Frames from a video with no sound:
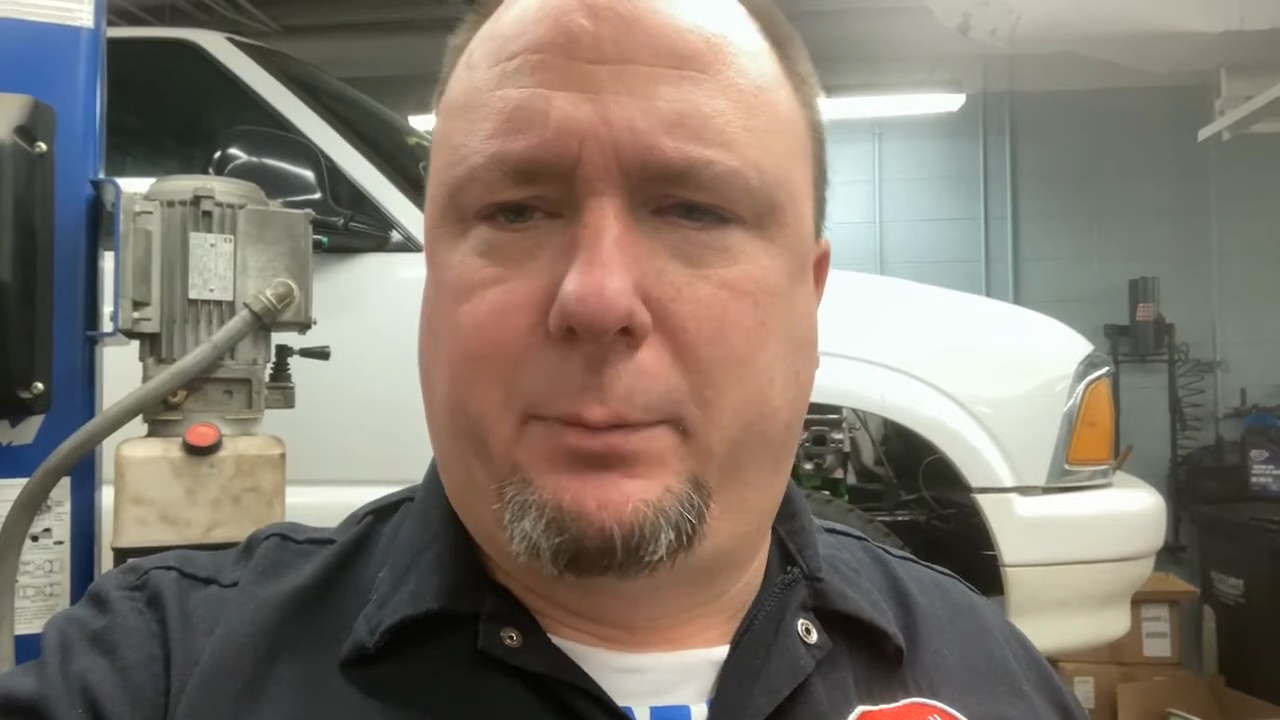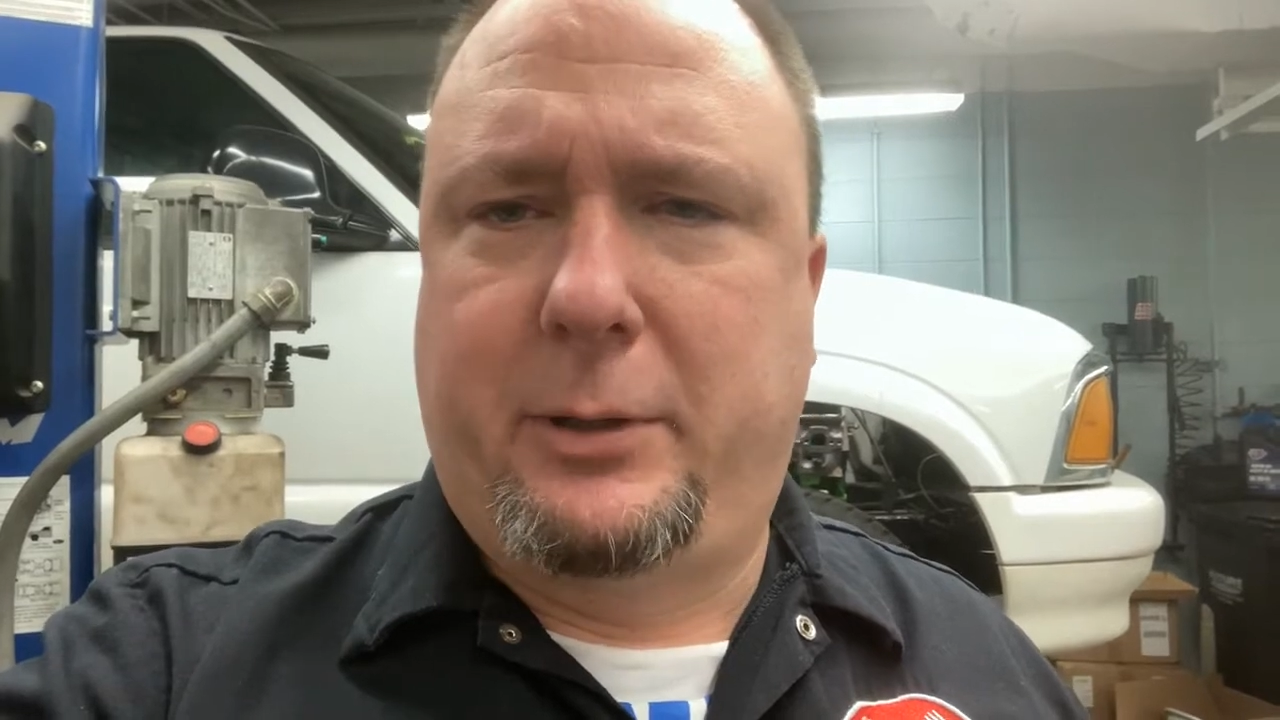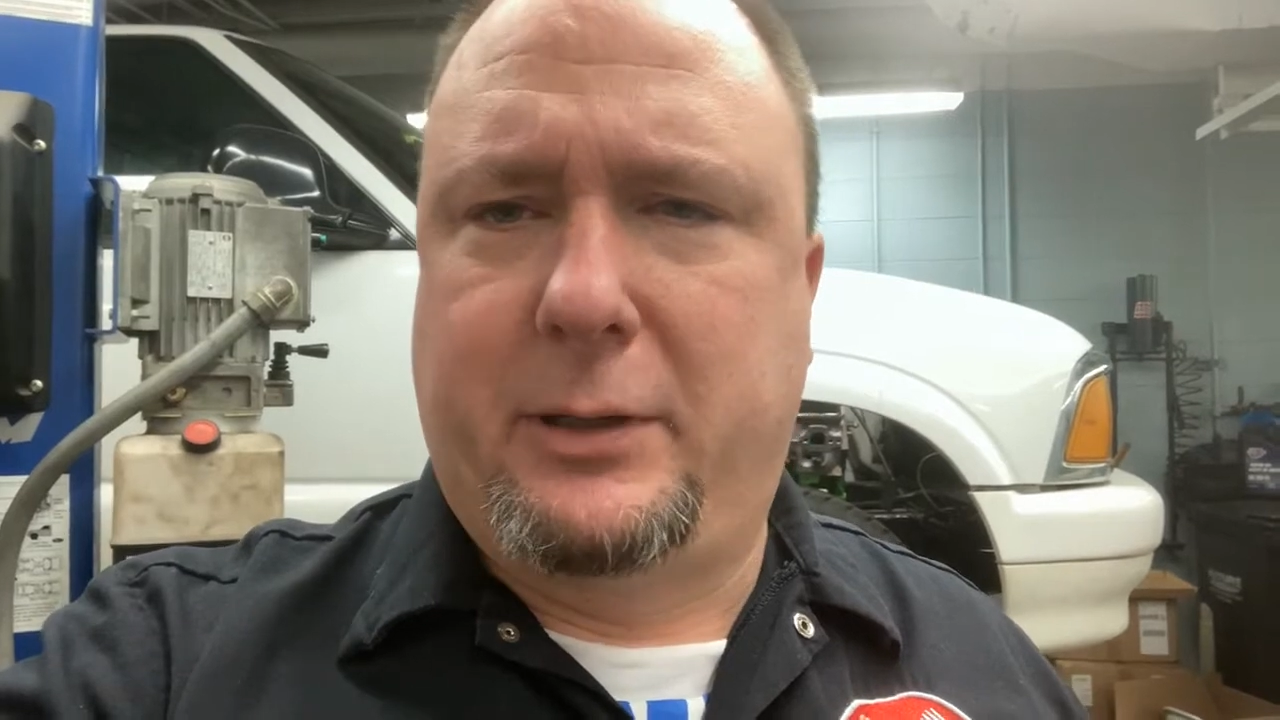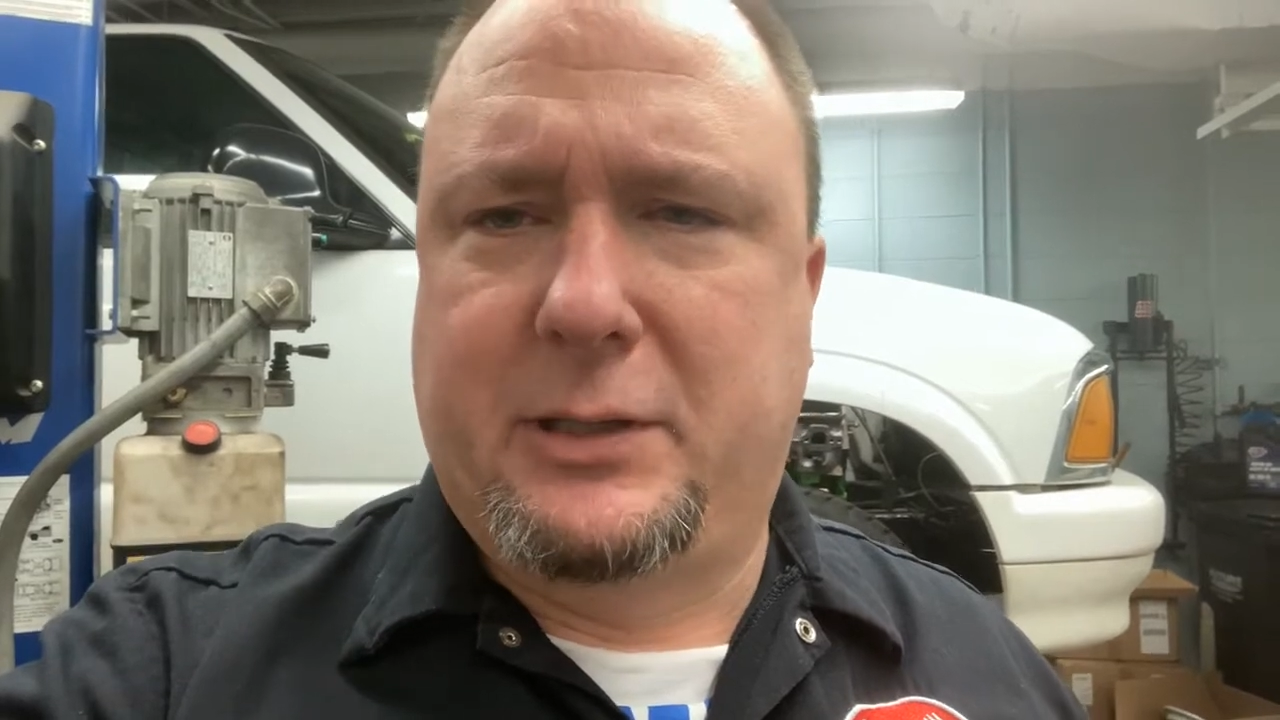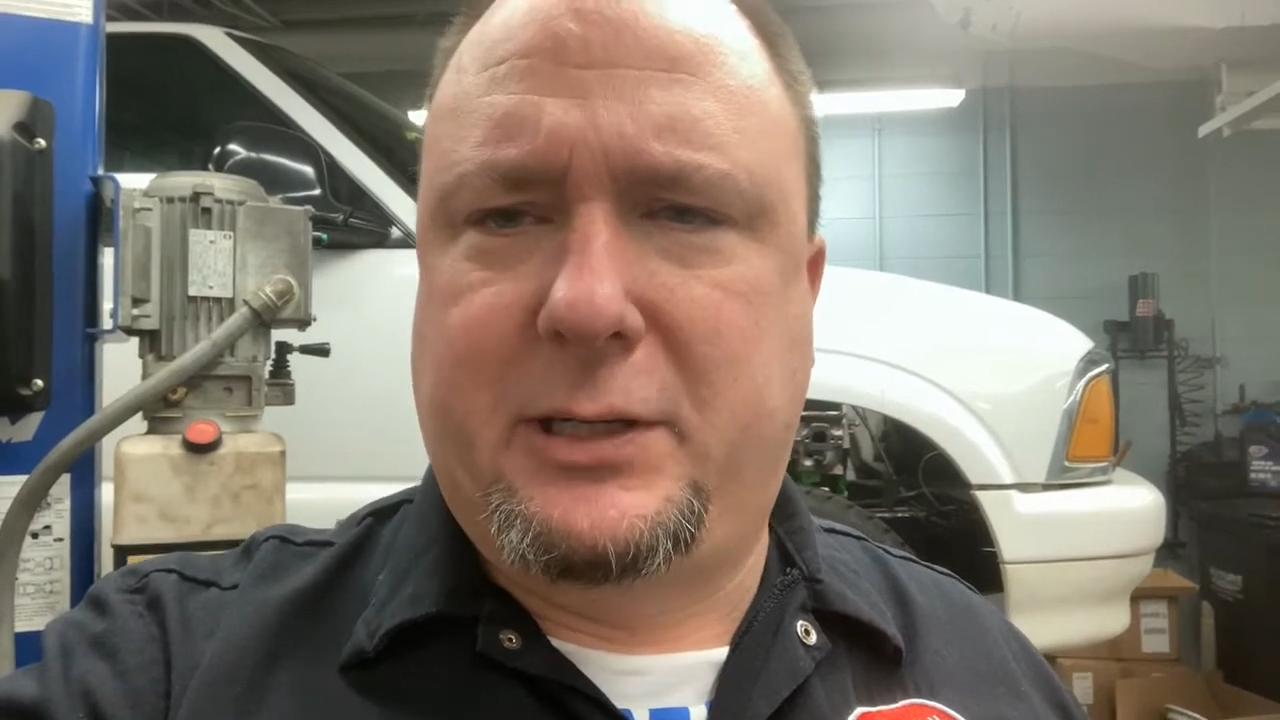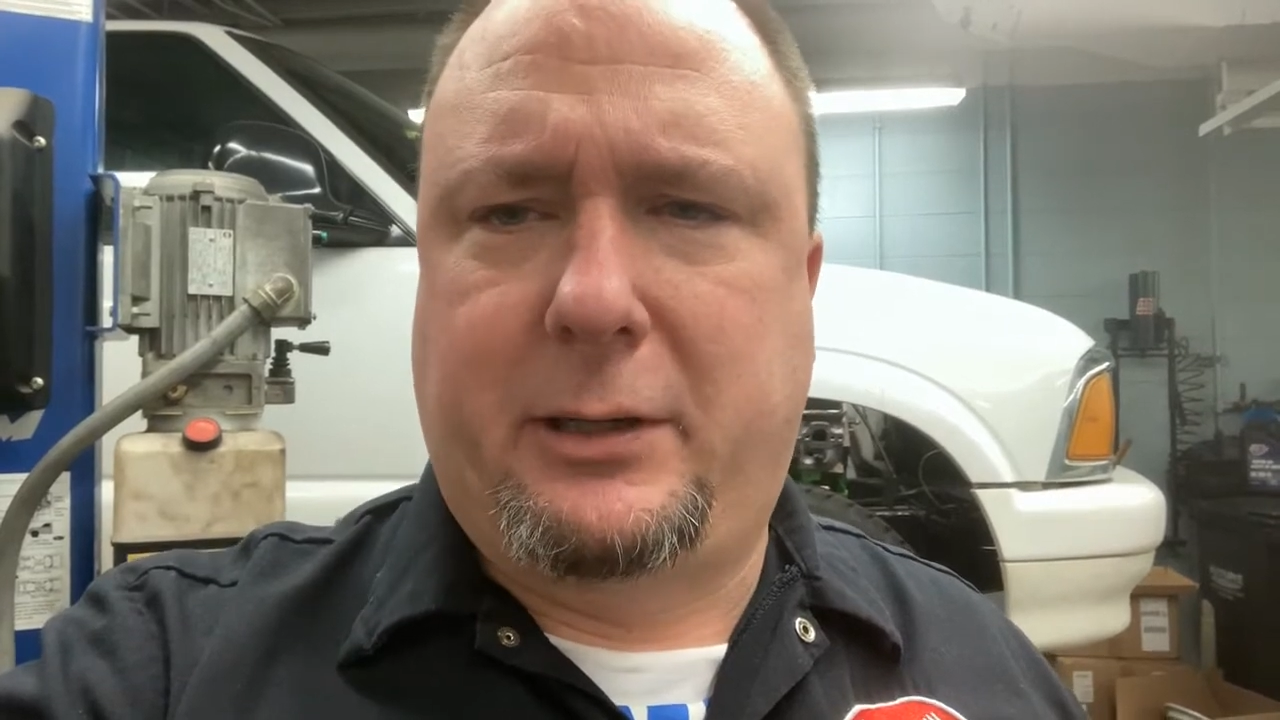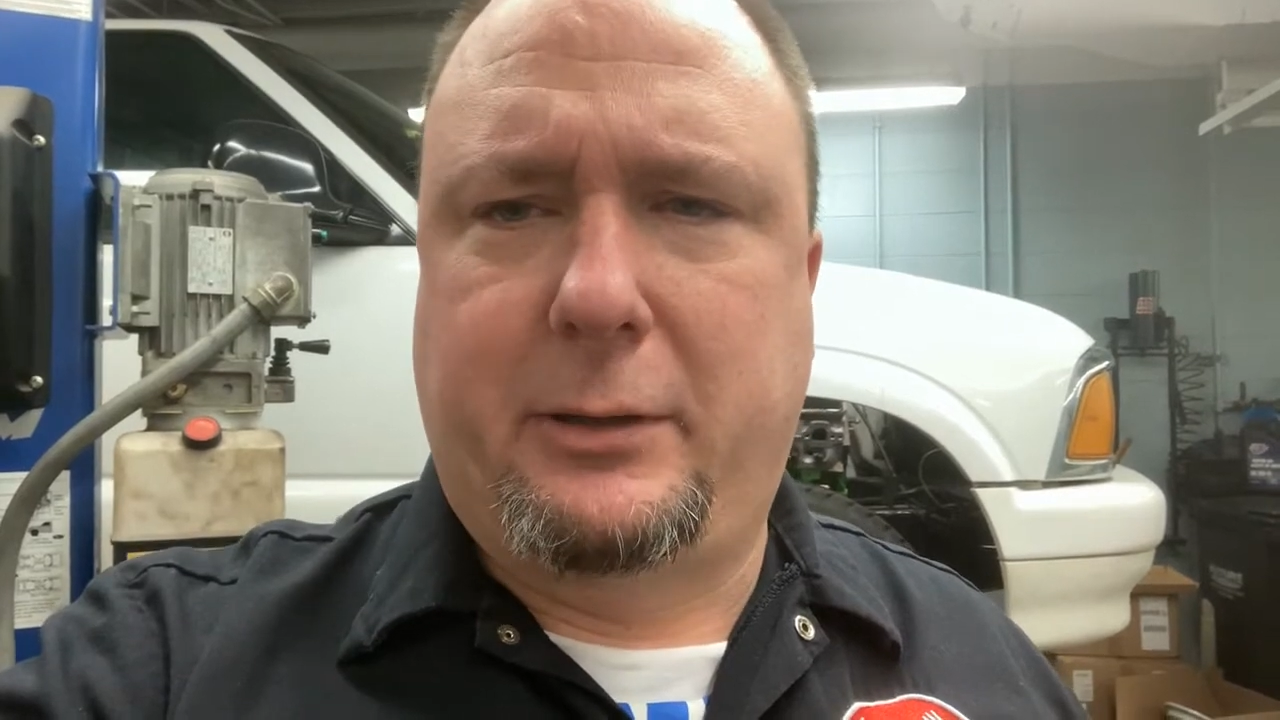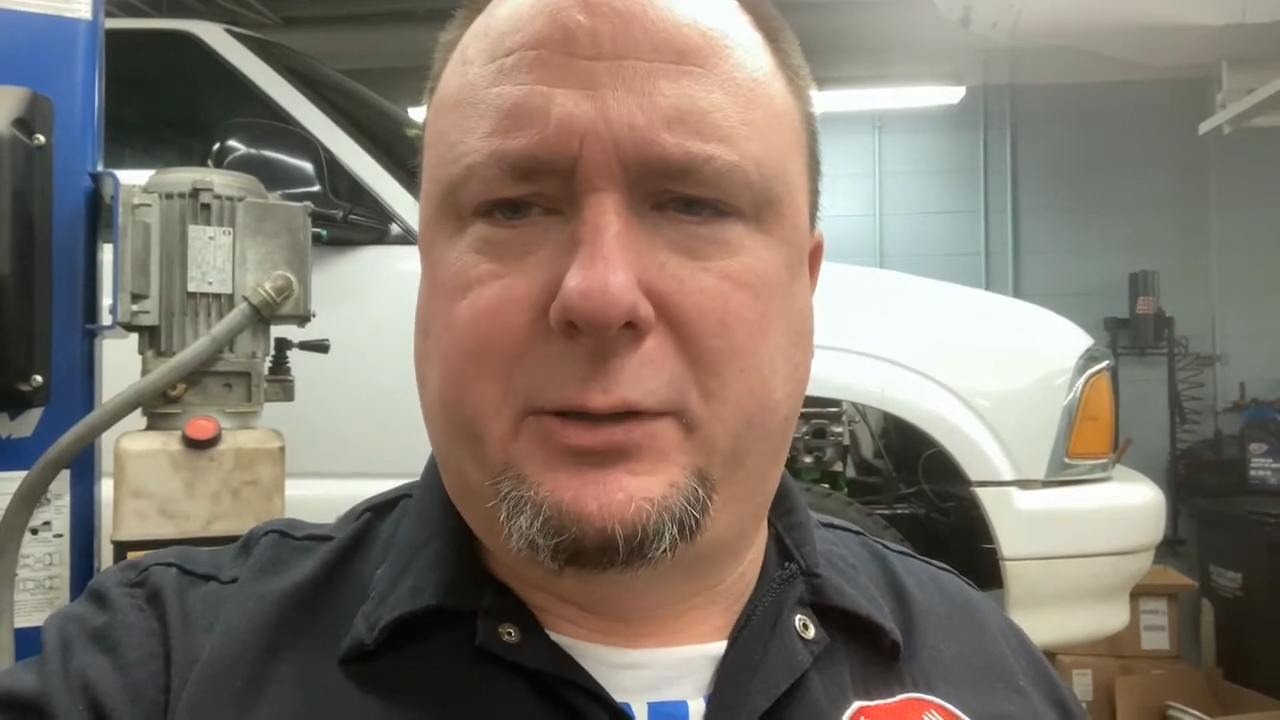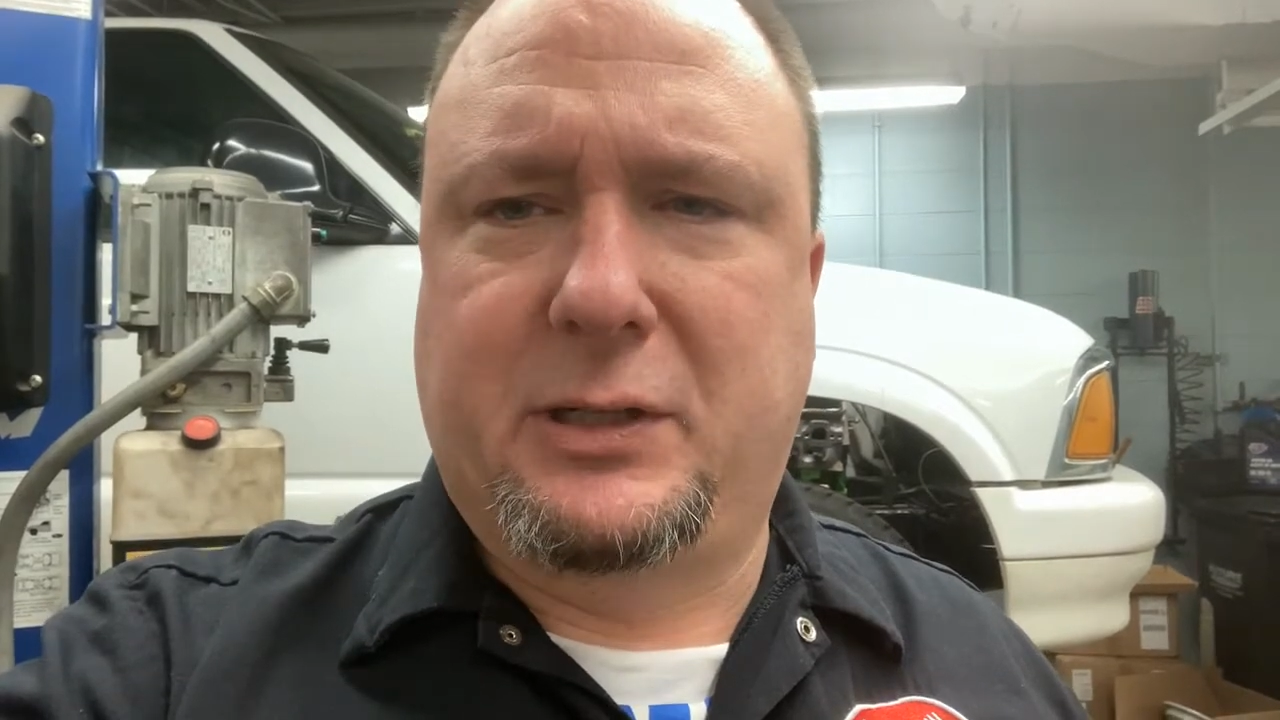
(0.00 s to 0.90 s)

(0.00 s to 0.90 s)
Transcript: and put in a stereo